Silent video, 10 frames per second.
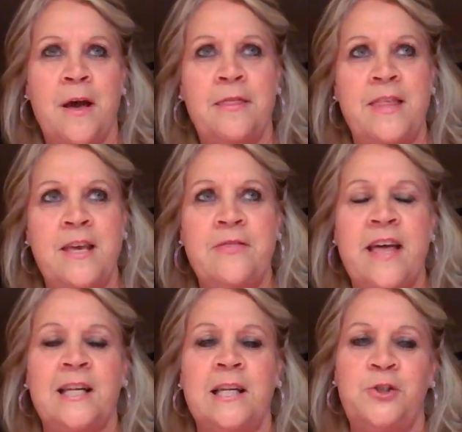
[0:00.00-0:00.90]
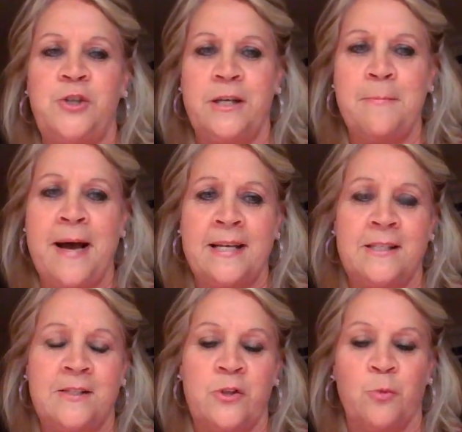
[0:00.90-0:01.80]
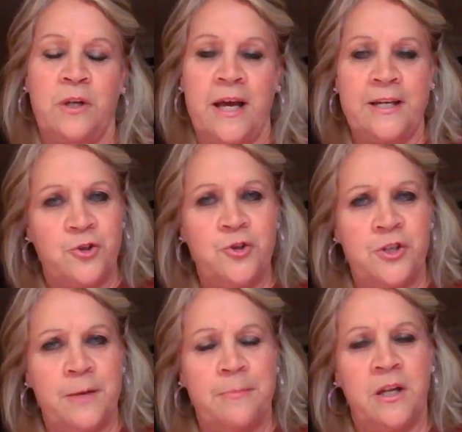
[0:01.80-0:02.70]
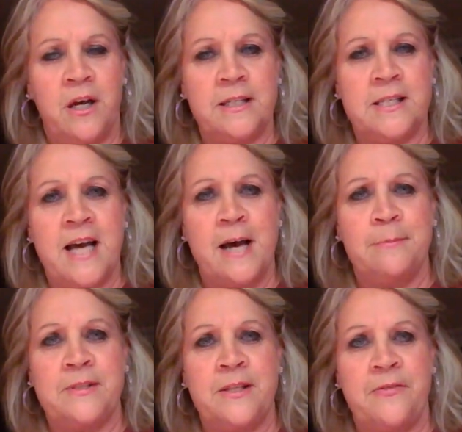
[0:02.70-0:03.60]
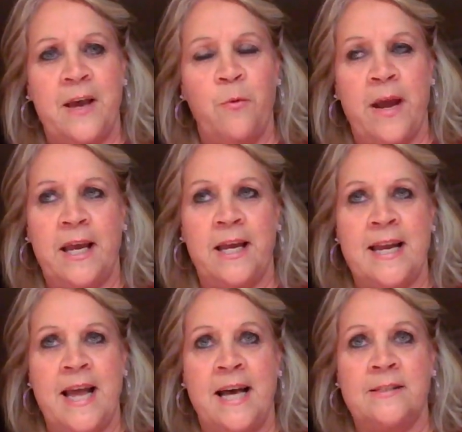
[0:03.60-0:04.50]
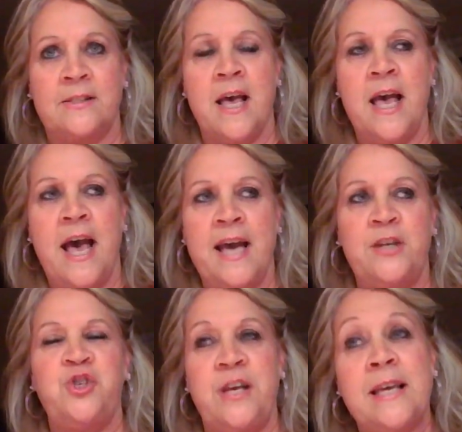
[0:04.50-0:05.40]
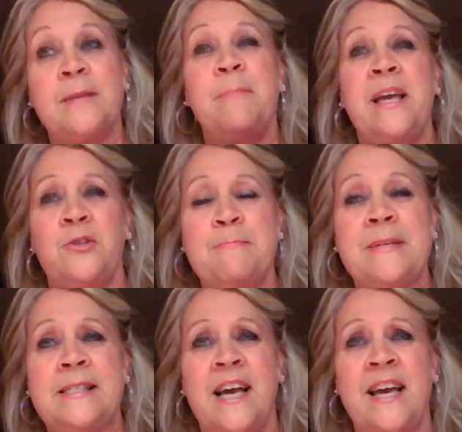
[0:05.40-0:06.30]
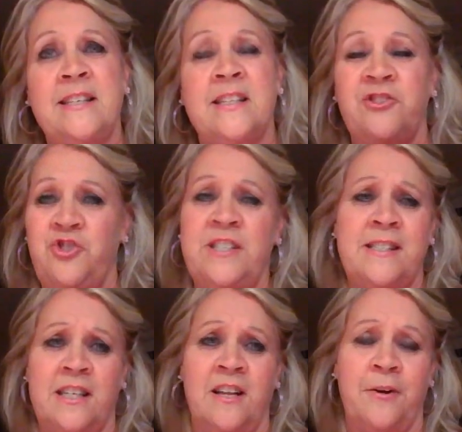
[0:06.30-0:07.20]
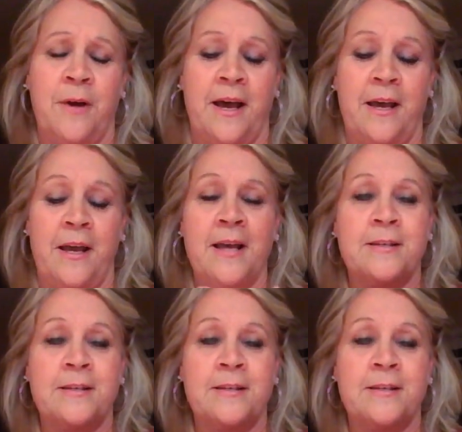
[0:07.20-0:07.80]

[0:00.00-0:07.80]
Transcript: I think that legitimizes the relationship a lot of times that they recognize, hey, she can make mistakes and she's still okay.